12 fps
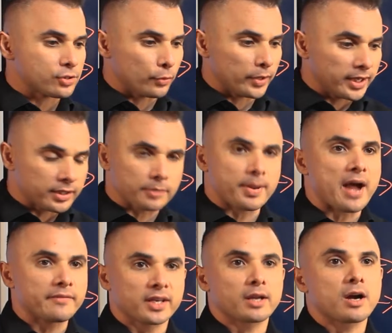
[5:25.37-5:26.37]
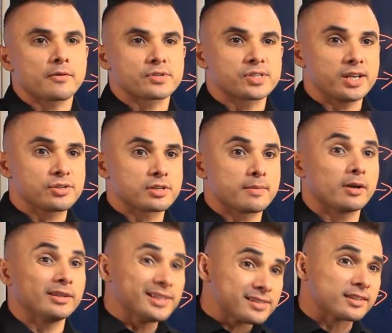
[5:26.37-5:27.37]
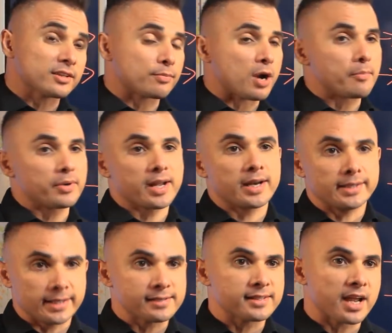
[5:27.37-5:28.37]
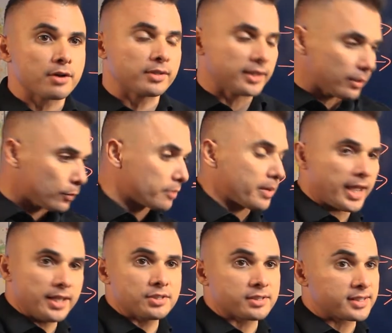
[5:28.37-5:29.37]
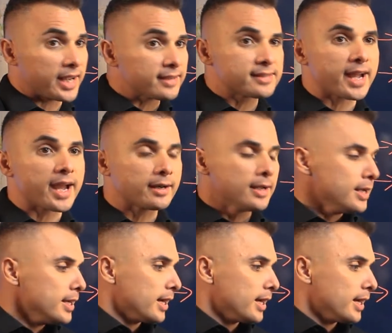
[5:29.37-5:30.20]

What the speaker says: So we end up having a conversation about listing the property at a discount, and then one of my agents takes that.